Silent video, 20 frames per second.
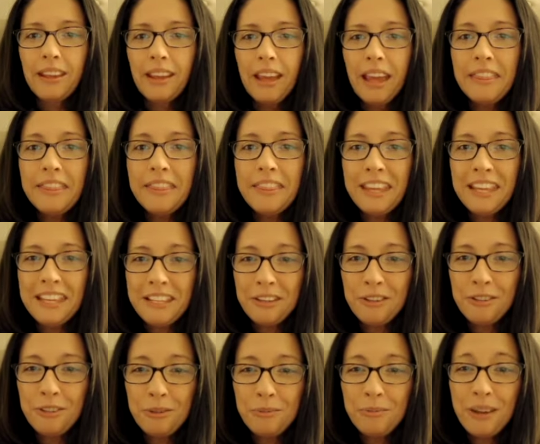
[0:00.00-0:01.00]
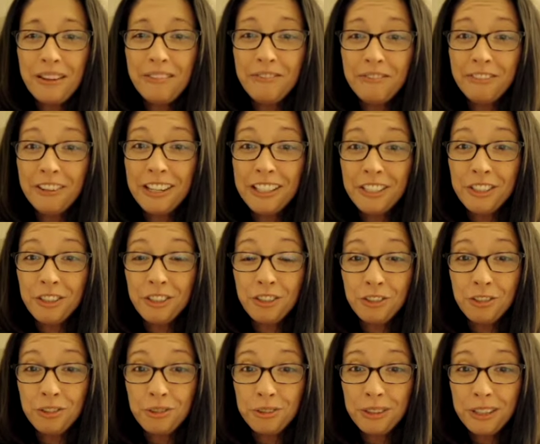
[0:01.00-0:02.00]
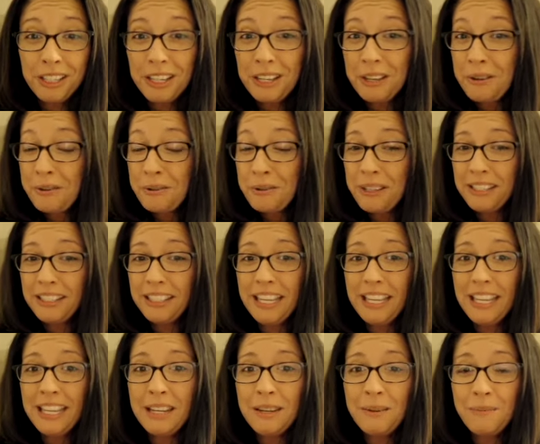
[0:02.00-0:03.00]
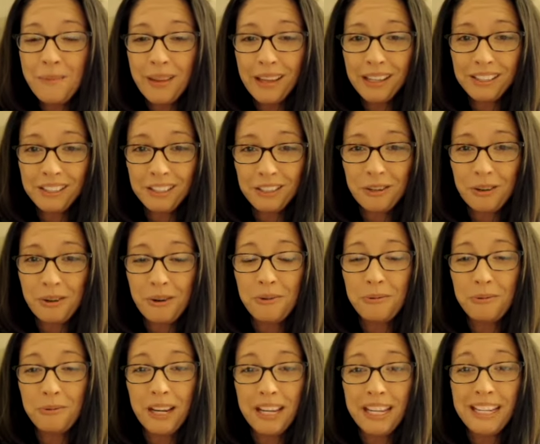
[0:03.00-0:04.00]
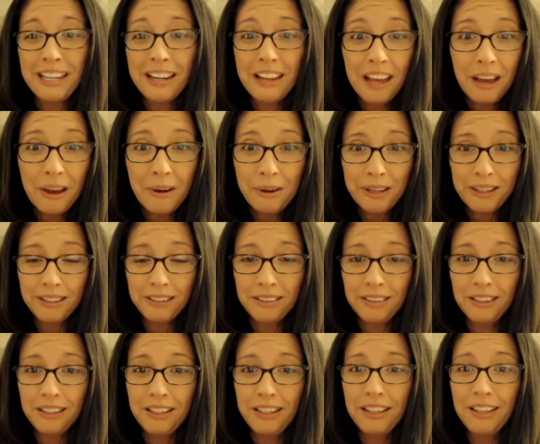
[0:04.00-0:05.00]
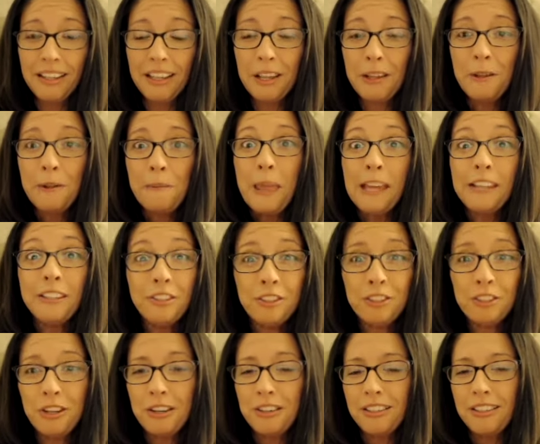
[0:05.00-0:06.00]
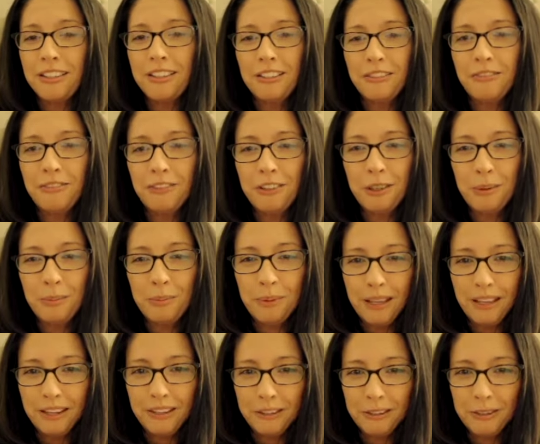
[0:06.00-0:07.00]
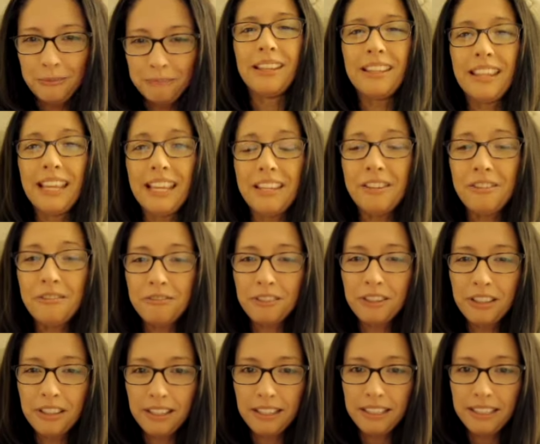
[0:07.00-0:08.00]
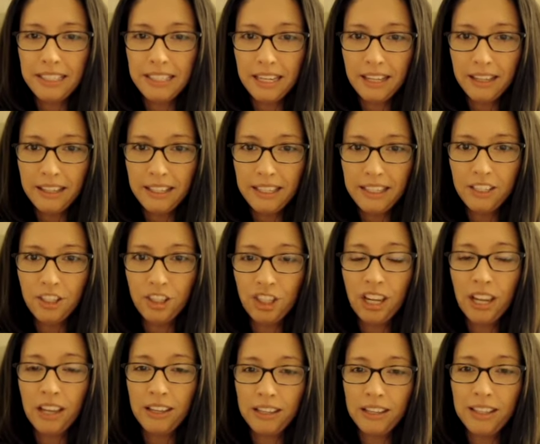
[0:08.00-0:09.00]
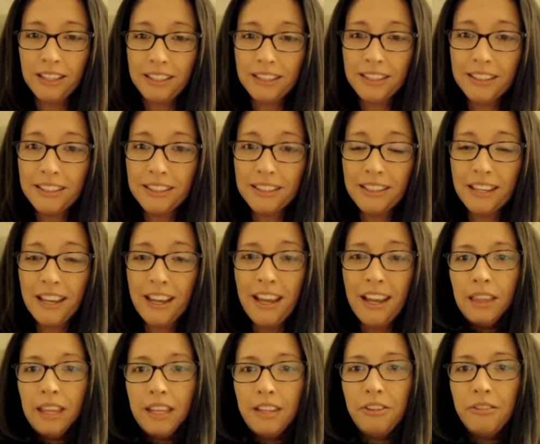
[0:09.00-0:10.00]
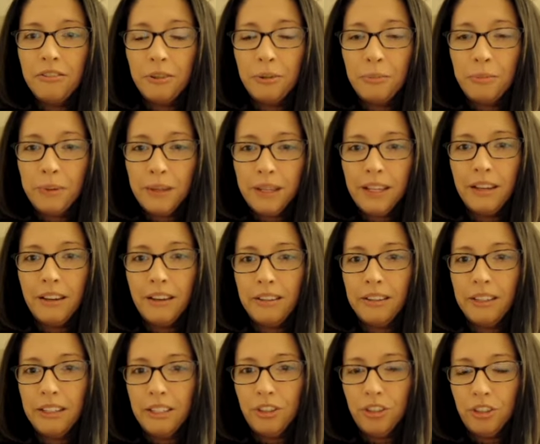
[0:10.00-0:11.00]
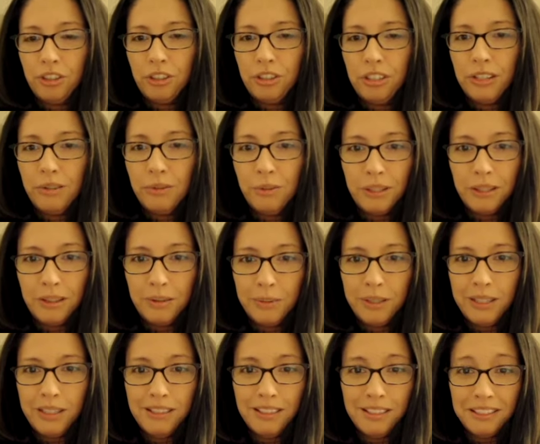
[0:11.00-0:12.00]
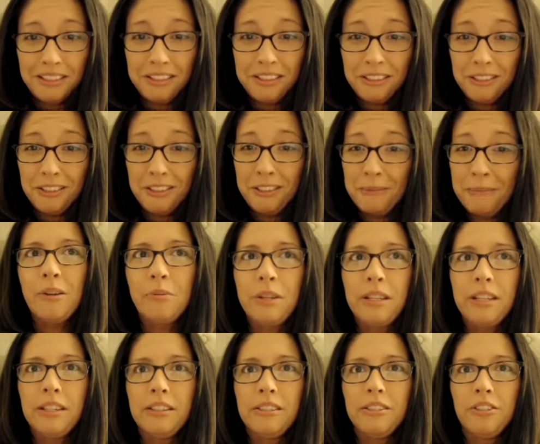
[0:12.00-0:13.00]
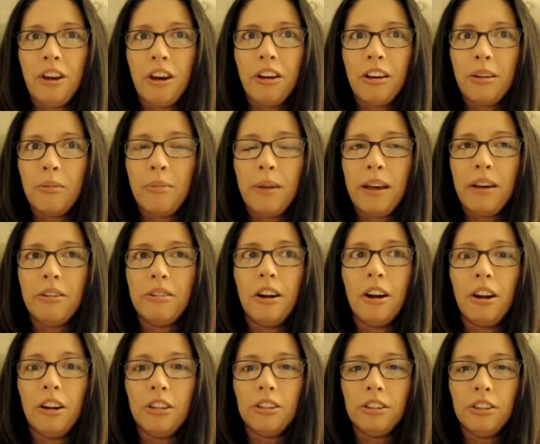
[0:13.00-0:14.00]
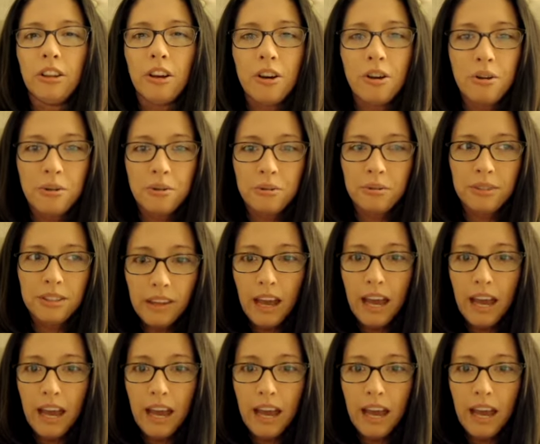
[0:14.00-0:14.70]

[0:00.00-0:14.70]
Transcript: And thank you to my friend Shruti, who is in Mexico right now at a clinic and starting to feel better. Thank you for the daily check-ins. Thank you for being on this journey with me, sister. We can talk about our lows.